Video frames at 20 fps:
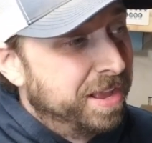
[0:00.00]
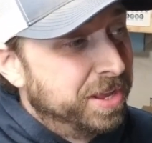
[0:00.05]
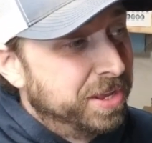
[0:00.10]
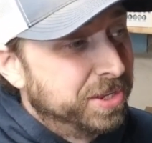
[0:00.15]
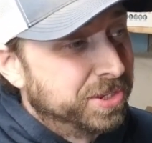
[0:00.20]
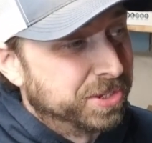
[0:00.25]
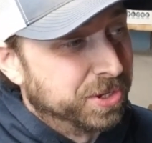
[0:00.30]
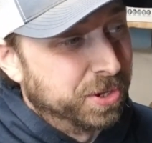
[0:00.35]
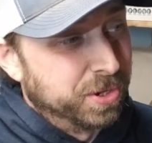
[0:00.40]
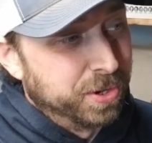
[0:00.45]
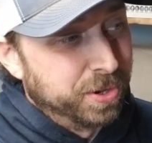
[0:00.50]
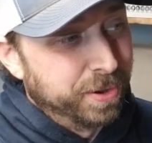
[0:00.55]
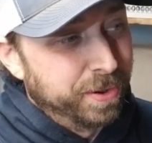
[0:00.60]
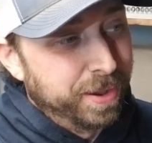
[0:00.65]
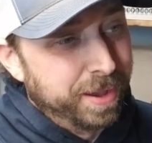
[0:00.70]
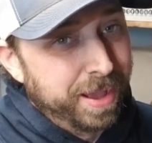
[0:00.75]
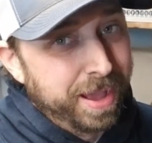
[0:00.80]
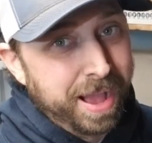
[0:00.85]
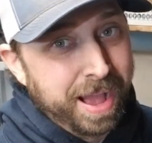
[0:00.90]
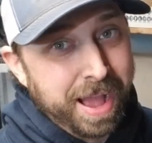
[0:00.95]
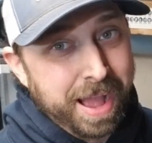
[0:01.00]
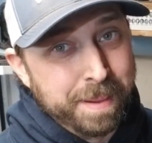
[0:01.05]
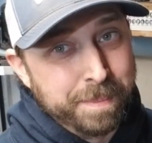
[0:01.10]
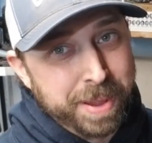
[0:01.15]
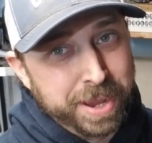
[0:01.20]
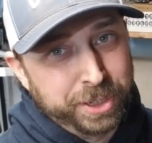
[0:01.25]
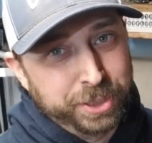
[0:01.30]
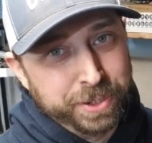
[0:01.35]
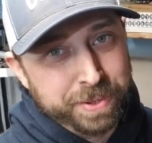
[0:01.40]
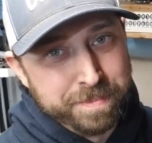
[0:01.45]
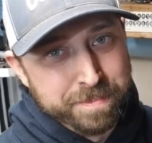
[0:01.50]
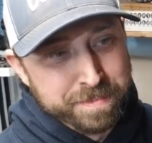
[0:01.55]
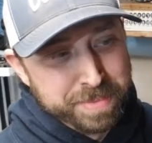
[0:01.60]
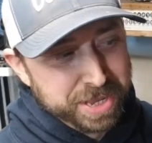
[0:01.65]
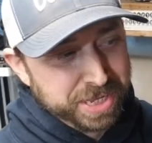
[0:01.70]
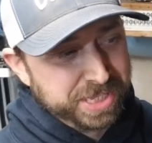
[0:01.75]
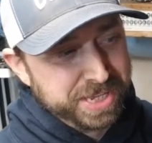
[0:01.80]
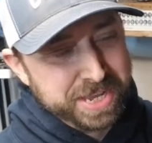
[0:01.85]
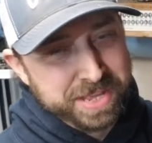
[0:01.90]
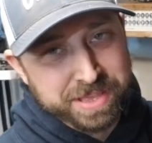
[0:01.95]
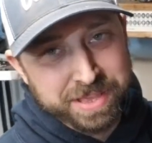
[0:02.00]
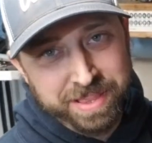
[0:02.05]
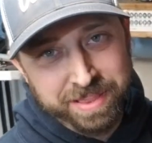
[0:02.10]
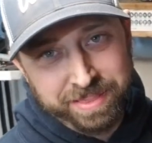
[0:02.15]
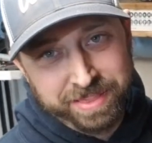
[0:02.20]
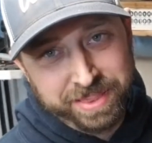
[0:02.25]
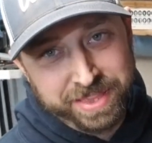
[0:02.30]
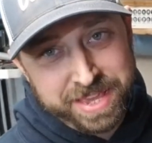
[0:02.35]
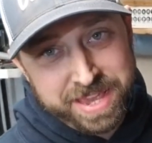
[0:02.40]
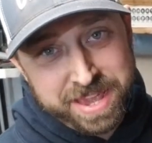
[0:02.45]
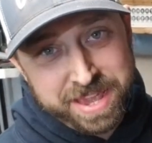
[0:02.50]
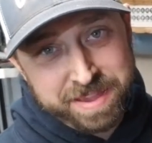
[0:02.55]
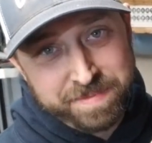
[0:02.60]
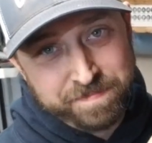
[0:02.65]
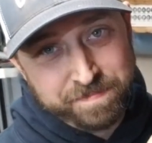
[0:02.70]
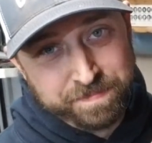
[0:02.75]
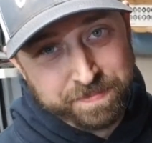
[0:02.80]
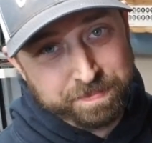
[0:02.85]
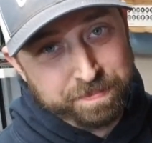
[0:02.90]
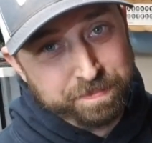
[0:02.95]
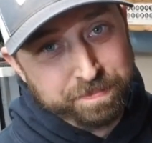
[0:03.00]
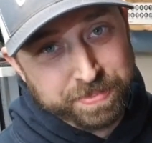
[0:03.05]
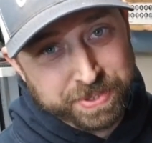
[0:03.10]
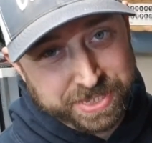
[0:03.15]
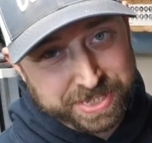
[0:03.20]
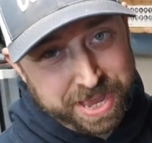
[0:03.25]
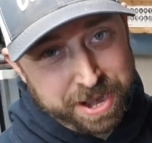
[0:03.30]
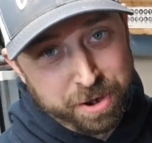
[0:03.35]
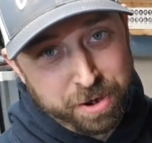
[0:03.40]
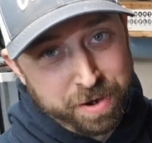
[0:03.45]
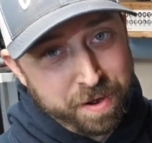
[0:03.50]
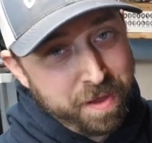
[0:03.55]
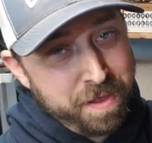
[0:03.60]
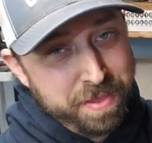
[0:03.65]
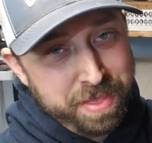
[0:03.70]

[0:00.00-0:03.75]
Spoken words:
So I'm actually missing the center,